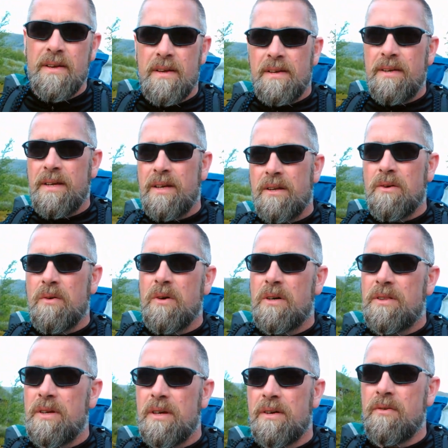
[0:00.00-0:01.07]

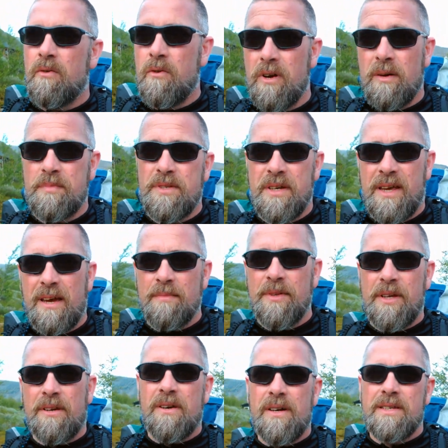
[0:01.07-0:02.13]
Nikkaluokta or up to
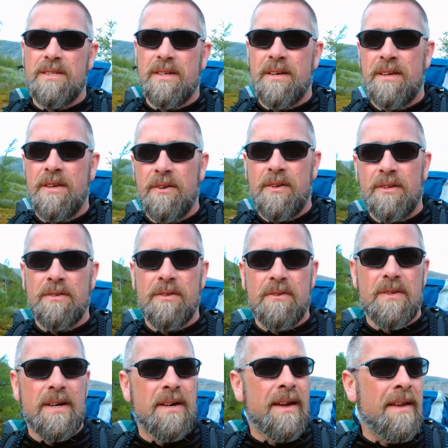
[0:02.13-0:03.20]
Kebnekaise, you can do
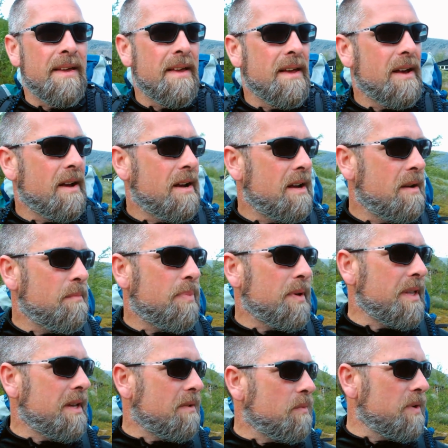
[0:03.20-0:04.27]
that.
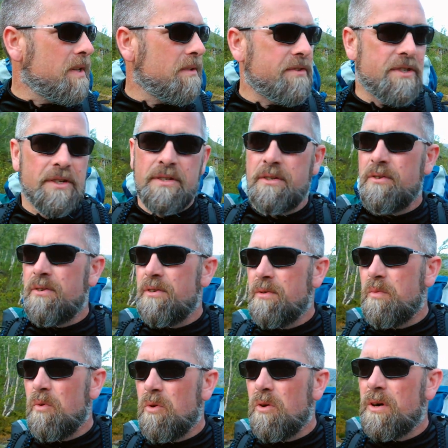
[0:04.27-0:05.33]
But yeah, we're just going to
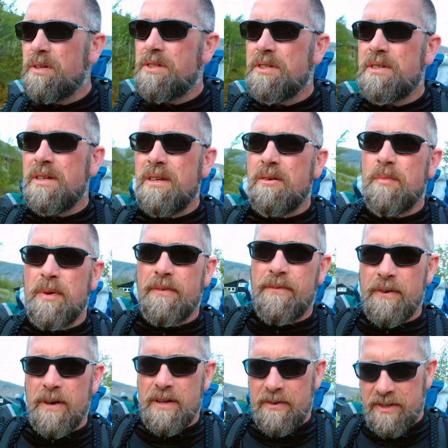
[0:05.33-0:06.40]
walk just a little bit
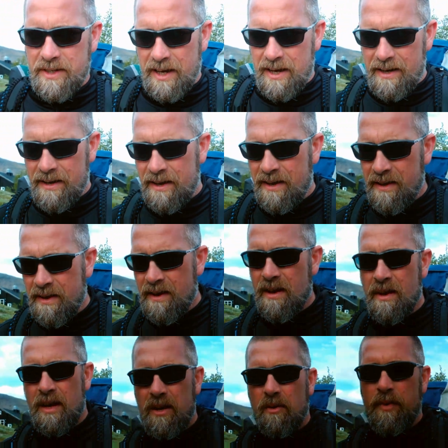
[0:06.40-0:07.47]
further. It's getting
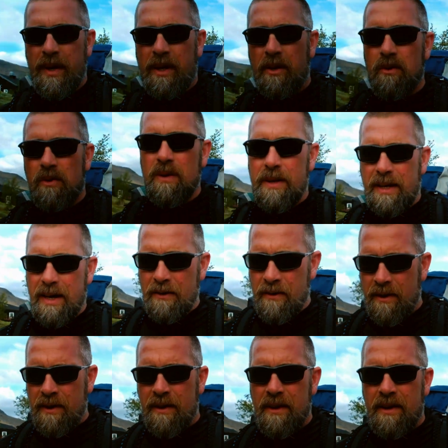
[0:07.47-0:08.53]
a little bit cooler
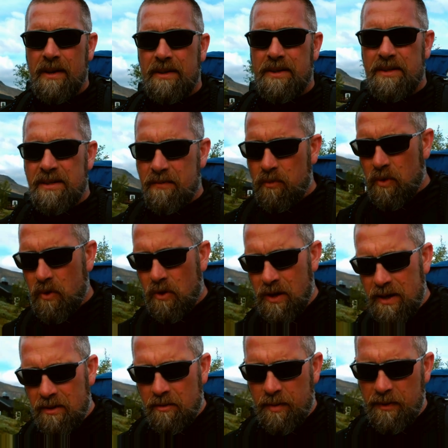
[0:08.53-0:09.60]
now, just to walk a
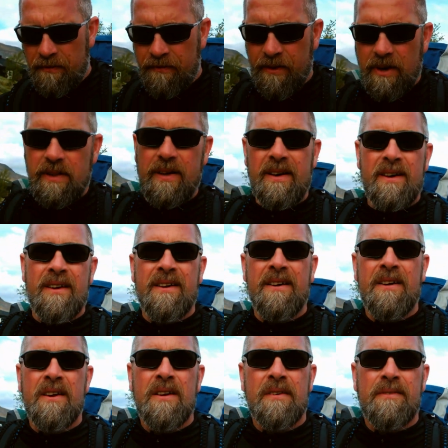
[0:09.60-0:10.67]
little bit further,
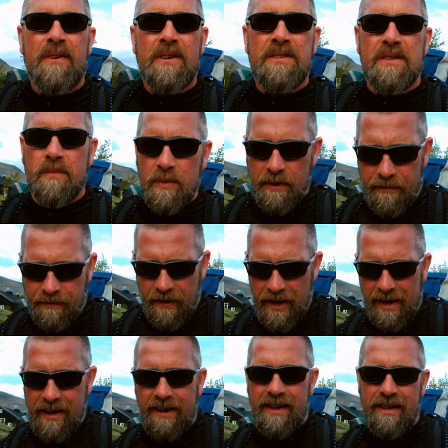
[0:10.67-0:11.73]
find somewhere
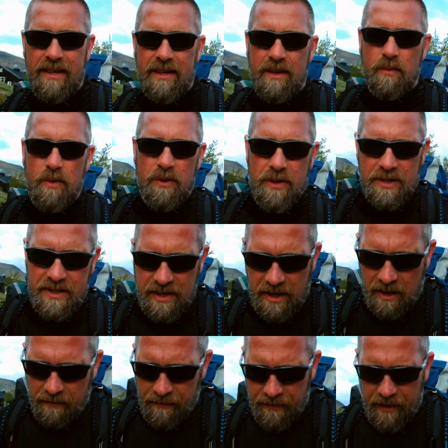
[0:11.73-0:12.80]
flat, and we're going to set
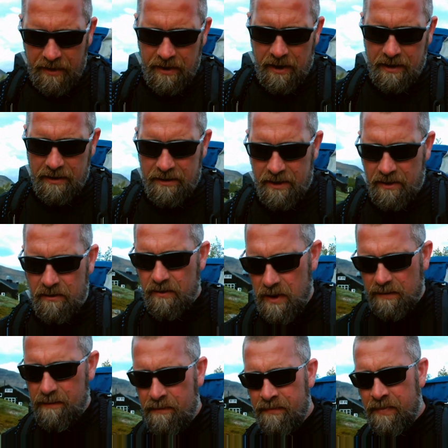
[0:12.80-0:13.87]
up for the night.
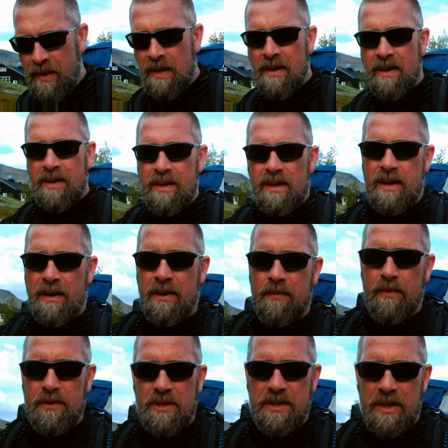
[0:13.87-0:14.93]
So yeah,
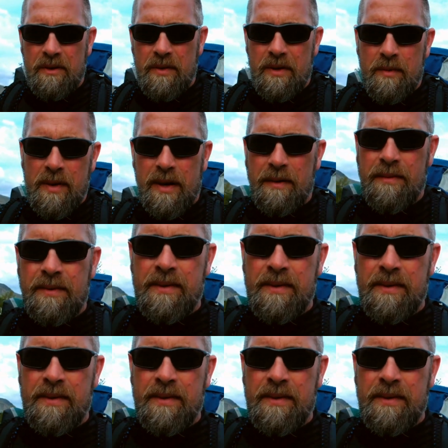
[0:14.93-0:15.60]
we'll see you in a bit.